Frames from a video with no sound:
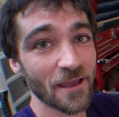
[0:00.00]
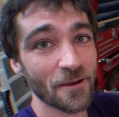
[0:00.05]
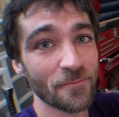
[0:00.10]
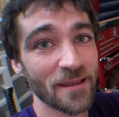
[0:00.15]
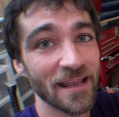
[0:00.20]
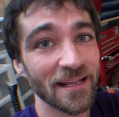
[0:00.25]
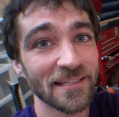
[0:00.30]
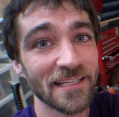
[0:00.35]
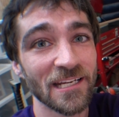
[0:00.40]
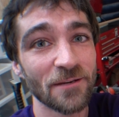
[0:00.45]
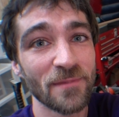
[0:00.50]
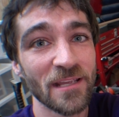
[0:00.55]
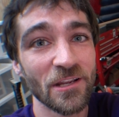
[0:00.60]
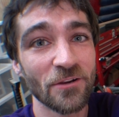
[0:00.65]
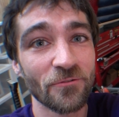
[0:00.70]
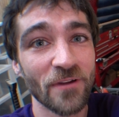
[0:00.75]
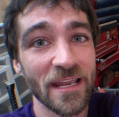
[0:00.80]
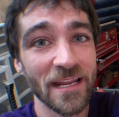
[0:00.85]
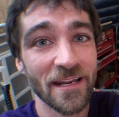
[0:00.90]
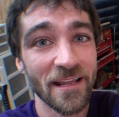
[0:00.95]
Man, it's gonna be
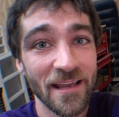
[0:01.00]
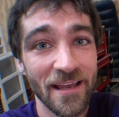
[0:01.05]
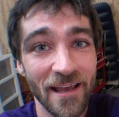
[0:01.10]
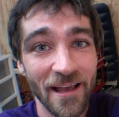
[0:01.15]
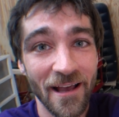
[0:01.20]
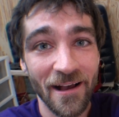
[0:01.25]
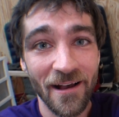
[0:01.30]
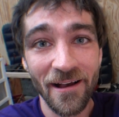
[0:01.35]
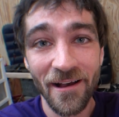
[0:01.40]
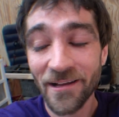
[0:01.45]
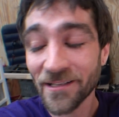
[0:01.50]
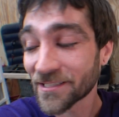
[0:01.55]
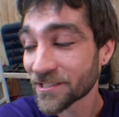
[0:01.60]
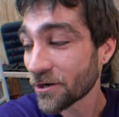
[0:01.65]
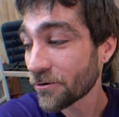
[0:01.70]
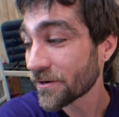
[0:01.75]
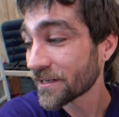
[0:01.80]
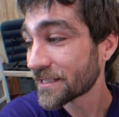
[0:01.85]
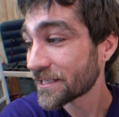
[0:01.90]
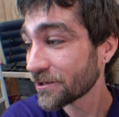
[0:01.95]
great.
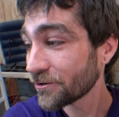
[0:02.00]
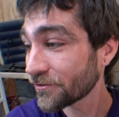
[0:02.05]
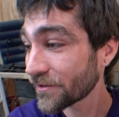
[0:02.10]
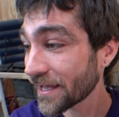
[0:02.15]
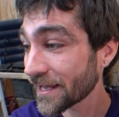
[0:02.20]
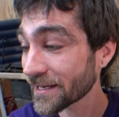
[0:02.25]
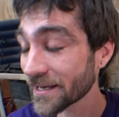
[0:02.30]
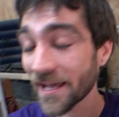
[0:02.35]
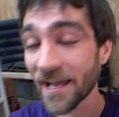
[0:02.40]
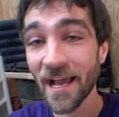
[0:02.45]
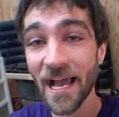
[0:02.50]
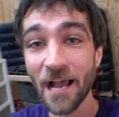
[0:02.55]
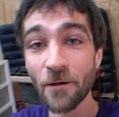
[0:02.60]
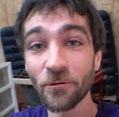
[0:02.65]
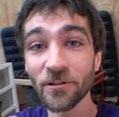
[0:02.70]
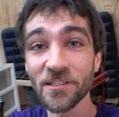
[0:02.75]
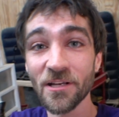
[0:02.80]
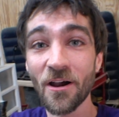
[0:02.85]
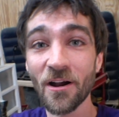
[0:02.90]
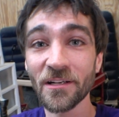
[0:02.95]
So until then, I will
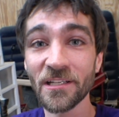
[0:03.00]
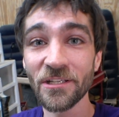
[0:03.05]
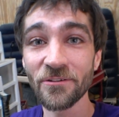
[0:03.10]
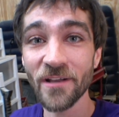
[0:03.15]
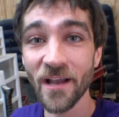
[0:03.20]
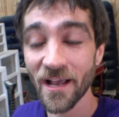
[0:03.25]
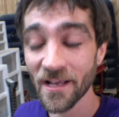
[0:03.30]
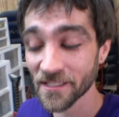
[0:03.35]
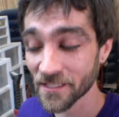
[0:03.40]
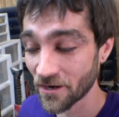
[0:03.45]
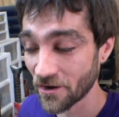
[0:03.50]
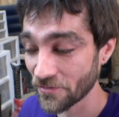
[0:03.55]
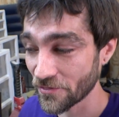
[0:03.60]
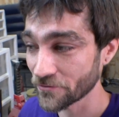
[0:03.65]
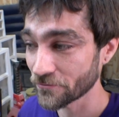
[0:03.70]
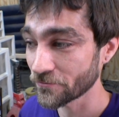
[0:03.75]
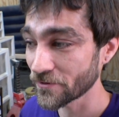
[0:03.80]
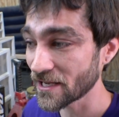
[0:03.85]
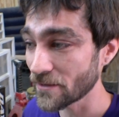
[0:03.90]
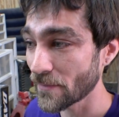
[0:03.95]
talk to you guys on the
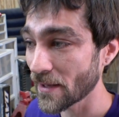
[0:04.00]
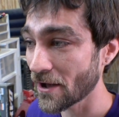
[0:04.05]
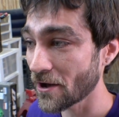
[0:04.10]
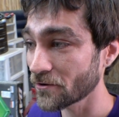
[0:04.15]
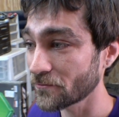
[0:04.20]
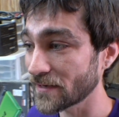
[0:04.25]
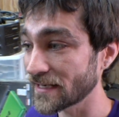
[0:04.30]
rebound.